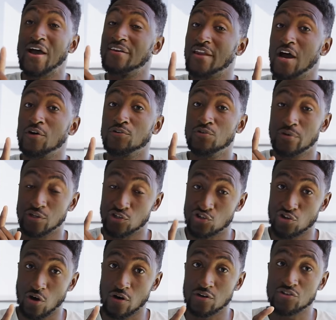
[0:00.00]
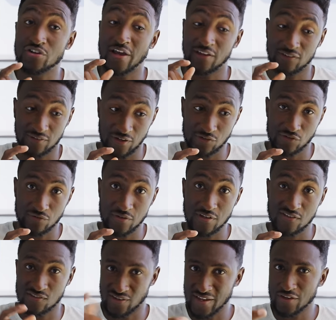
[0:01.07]
and now you can charge
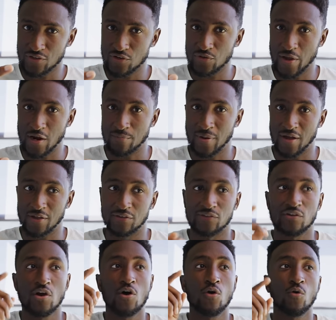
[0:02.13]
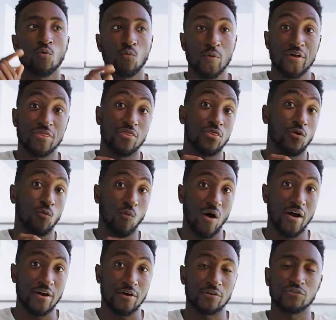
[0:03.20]
accessories like the new AirPods with the
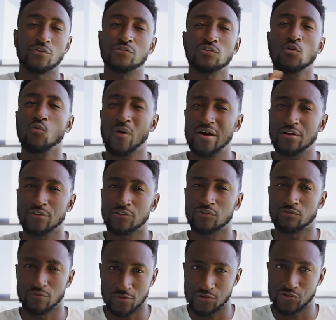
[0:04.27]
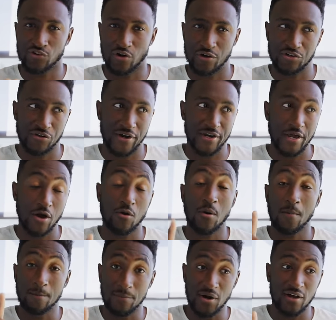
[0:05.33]
wire. So there's no wireless reverse charging right now,
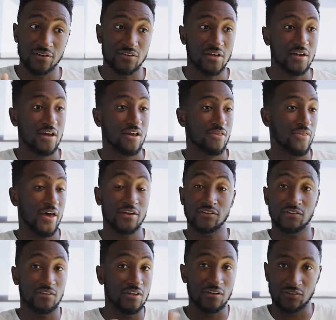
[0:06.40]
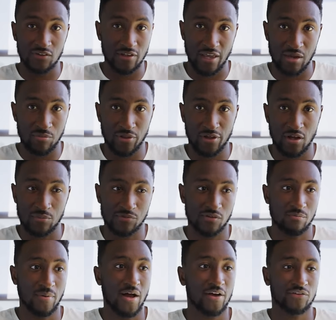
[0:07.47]
but that C2C cable that comes in
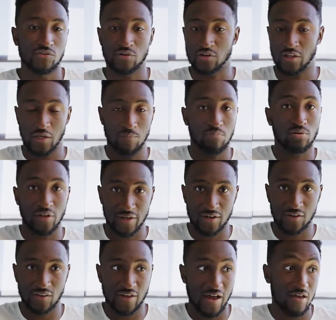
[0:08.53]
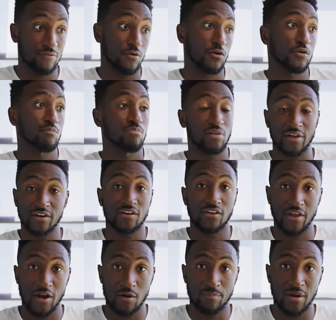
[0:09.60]
the box, you can like plug it into the iPhone, plug it
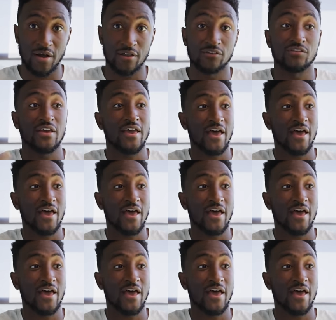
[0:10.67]
into the AirPods,